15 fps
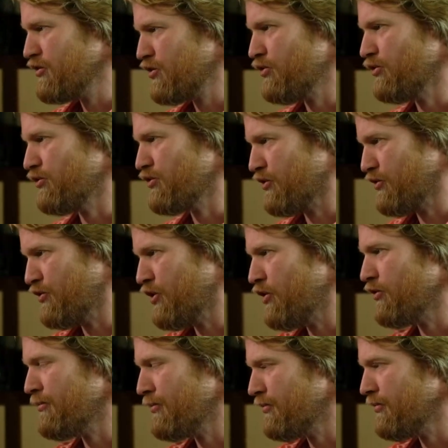school, so you
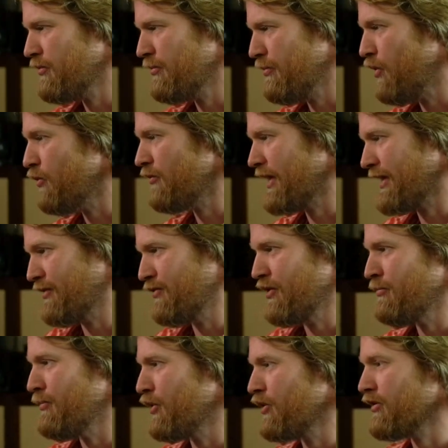know the both, like, you
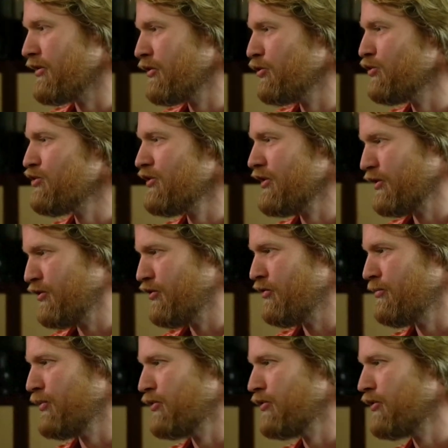know, modern culture and you
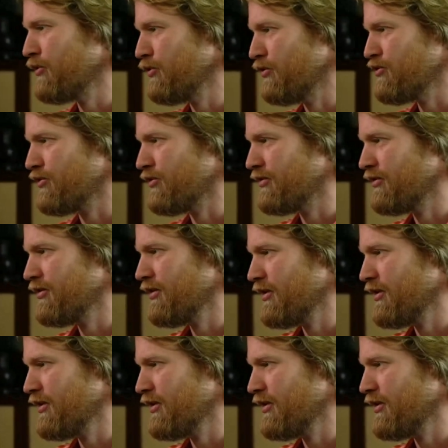know the Maori culture.